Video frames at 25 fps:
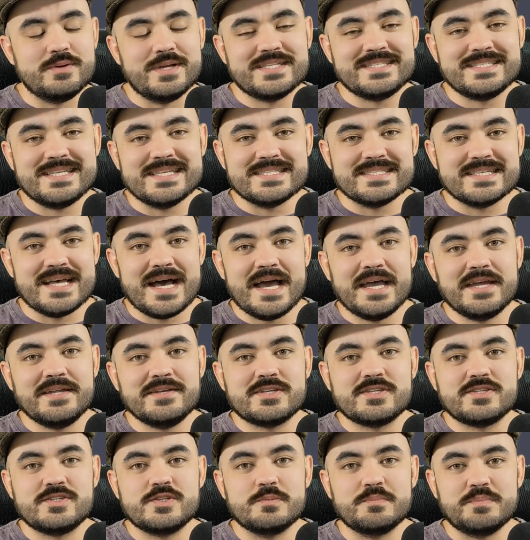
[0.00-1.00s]
It's
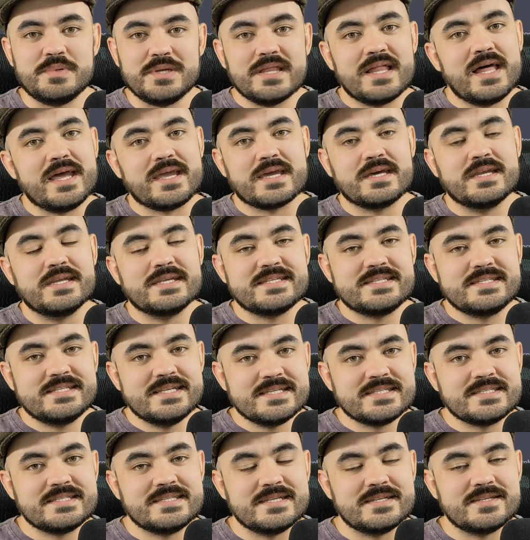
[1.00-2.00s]
designed to be like an
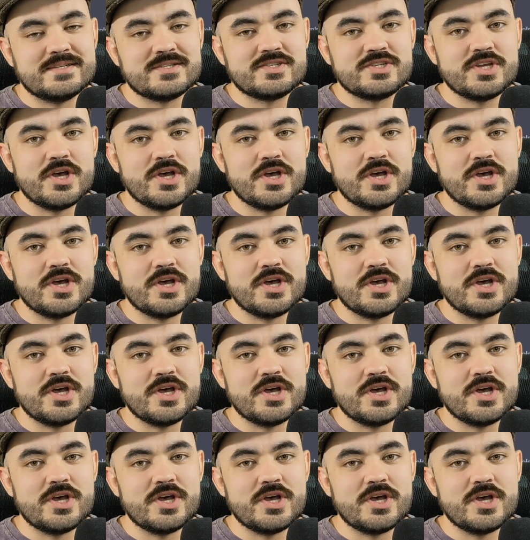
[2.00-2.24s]
assistant.